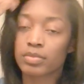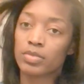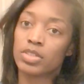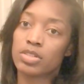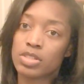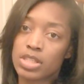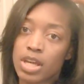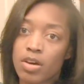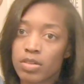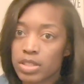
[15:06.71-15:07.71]
And you see,
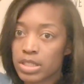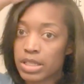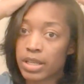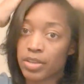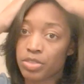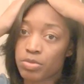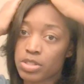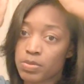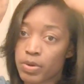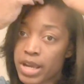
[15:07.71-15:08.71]
I only did like 3
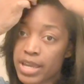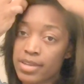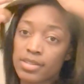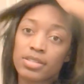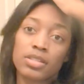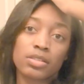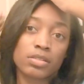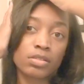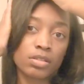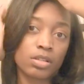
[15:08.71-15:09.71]
sprays.
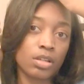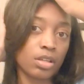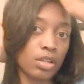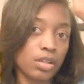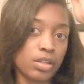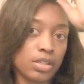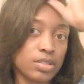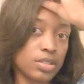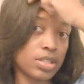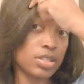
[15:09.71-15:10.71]

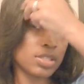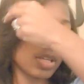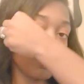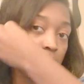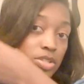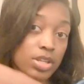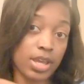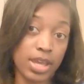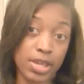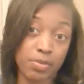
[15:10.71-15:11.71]
It doesn't take much, and
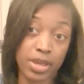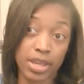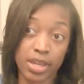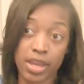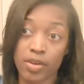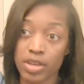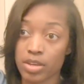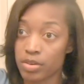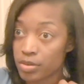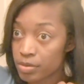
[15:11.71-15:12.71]
I held my hand out here